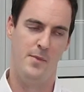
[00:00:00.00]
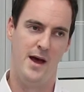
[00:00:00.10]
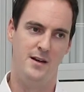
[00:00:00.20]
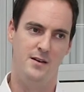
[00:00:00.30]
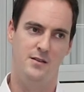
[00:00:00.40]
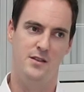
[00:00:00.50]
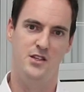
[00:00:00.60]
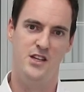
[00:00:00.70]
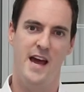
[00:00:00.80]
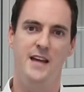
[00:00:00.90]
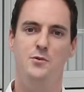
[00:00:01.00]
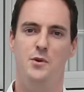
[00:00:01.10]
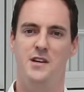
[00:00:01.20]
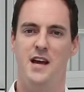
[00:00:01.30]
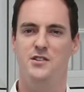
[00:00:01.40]
But the change
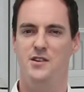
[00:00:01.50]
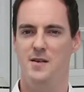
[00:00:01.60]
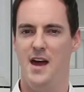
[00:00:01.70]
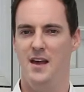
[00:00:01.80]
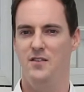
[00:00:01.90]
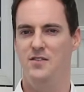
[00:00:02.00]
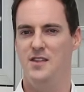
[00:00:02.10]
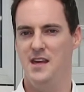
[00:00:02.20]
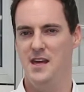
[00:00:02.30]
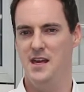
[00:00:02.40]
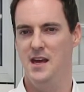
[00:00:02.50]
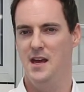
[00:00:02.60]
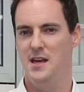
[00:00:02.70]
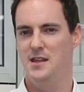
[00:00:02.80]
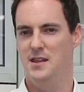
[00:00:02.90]
which actually has the
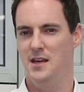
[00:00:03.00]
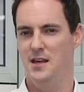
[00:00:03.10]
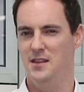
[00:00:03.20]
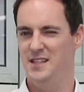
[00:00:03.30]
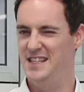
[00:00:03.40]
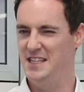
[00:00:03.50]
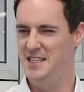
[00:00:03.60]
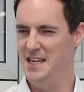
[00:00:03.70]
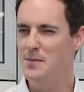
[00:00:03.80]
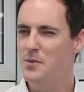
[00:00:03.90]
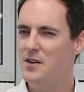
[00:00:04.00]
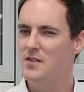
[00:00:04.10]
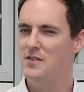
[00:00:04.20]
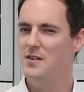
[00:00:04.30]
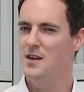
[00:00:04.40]

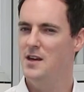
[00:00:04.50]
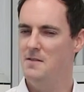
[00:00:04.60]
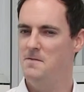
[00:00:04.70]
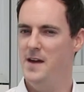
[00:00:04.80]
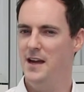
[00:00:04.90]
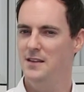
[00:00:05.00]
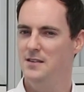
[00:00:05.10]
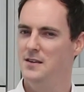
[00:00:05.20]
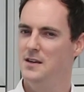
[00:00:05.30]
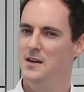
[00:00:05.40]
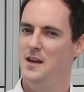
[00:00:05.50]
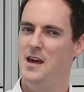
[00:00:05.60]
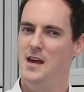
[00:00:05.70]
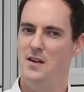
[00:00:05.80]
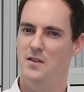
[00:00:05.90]
deepest effect
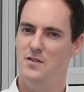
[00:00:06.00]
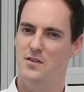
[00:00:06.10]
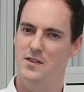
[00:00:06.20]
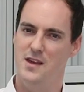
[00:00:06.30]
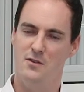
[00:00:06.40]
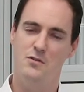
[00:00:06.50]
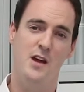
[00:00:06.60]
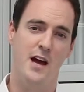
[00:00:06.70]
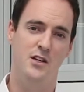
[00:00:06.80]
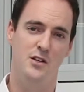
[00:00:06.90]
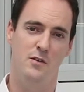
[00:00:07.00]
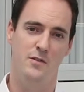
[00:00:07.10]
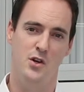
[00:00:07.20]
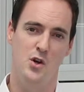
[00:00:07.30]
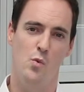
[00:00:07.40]
is the introduction
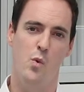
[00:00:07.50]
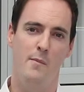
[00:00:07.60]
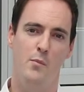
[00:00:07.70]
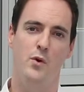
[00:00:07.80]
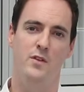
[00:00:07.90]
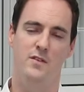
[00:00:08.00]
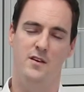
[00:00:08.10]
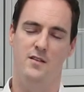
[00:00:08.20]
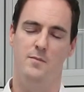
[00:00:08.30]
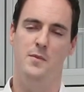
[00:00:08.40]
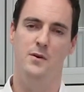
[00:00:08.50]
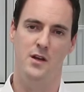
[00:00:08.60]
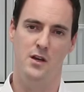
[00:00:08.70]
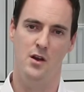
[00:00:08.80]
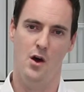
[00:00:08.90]
of the new $1.6
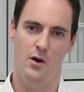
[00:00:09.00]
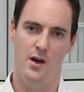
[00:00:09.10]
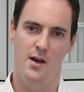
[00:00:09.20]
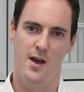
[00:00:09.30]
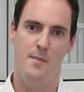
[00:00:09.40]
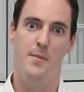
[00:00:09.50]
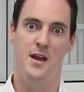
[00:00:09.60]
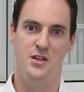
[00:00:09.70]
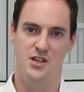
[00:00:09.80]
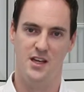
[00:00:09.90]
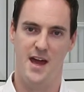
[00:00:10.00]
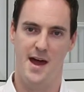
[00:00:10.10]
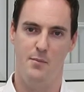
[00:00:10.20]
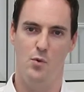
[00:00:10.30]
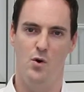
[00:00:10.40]
million pension
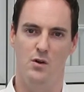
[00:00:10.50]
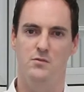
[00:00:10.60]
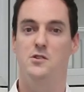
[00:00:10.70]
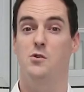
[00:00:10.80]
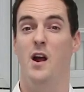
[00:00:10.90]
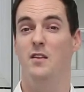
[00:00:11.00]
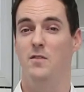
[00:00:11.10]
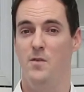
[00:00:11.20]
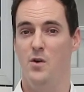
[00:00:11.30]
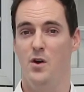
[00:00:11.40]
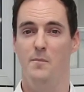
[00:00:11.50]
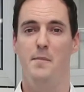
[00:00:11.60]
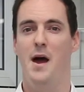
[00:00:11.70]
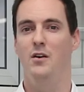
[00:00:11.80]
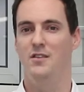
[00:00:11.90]
cap, or transfer
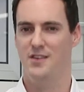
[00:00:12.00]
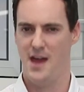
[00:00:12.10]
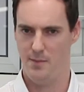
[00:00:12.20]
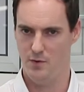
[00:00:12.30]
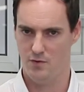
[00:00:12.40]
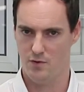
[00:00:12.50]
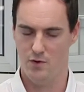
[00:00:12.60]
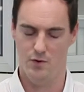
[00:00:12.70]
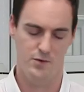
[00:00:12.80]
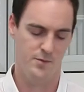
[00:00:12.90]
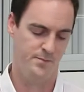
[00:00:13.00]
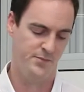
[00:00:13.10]
balance cap it's called.